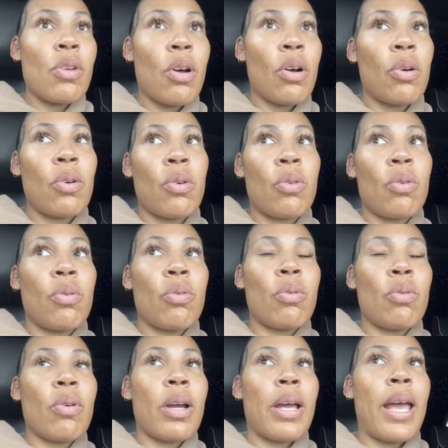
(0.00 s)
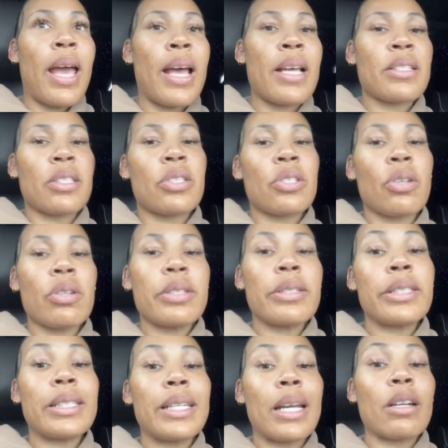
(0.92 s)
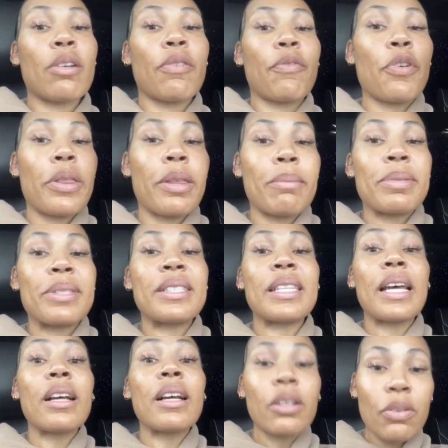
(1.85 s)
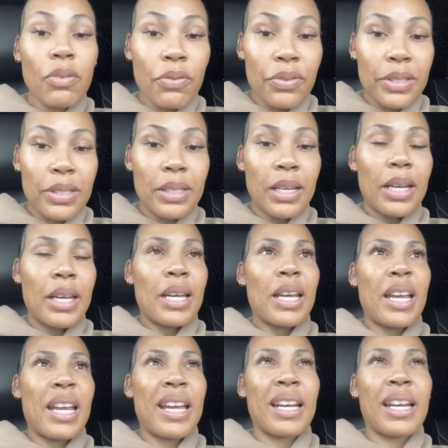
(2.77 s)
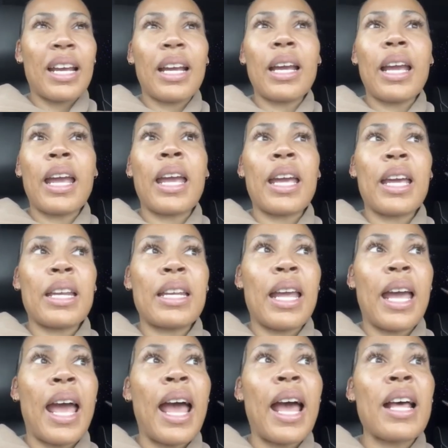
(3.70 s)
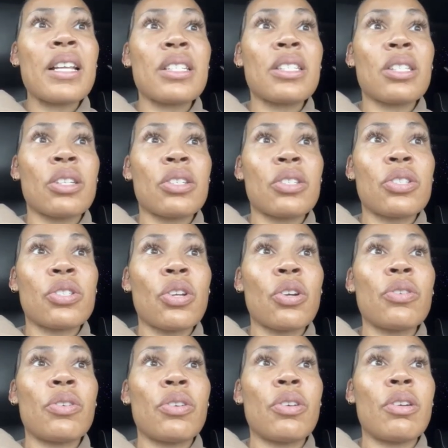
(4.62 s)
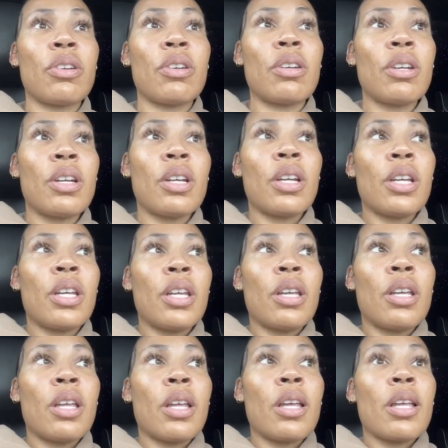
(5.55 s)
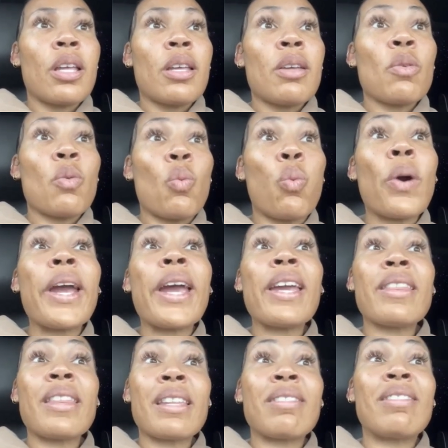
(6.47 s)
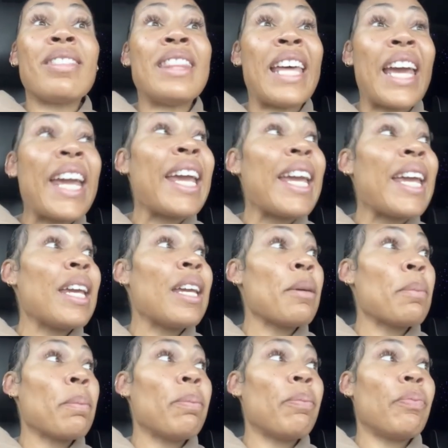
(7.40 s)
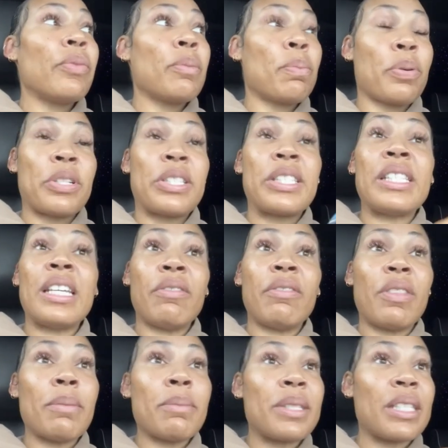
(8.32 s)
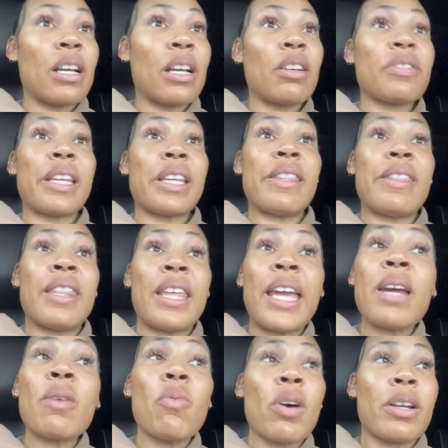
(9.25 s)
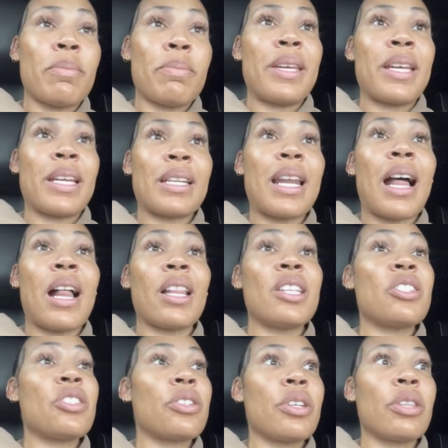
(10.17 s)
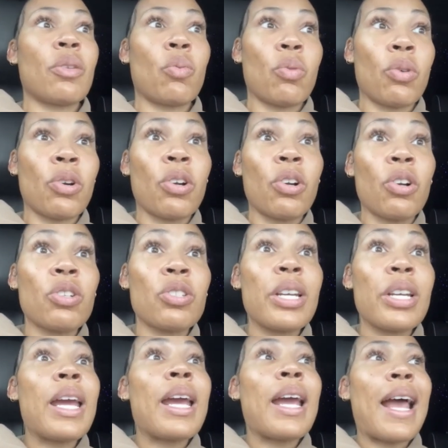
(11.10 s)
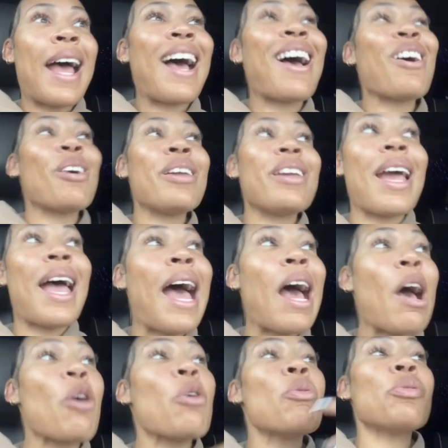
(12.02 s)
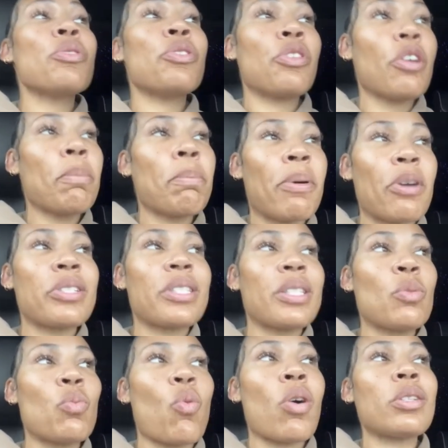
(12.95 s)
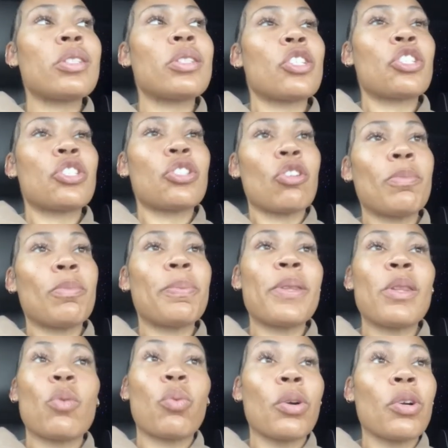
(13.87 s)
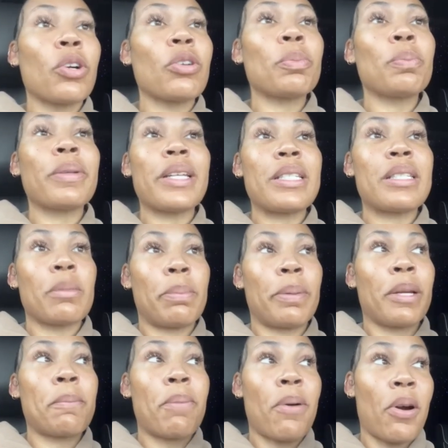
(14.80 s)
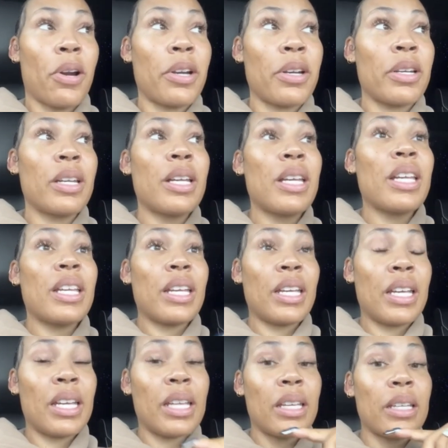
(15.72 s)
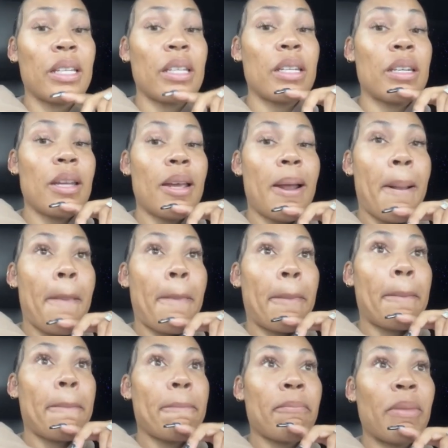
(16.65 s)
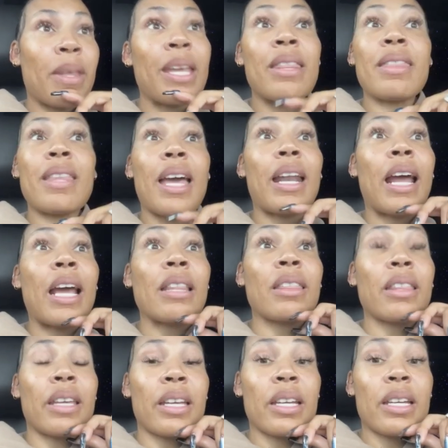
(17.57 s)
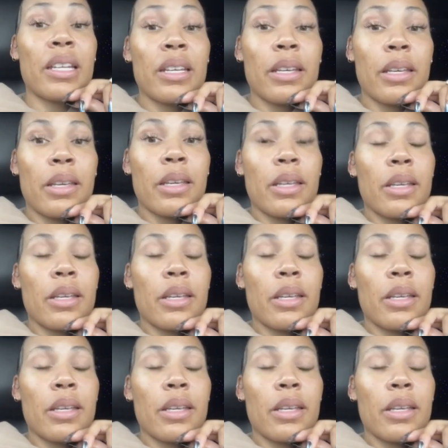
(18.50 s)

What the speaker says: you know has a certain standard for themselves and has a certain way that they perceive themselves and they want to be acknowledged in the world. How your person wants to show up in the world plays a big part in that, I think.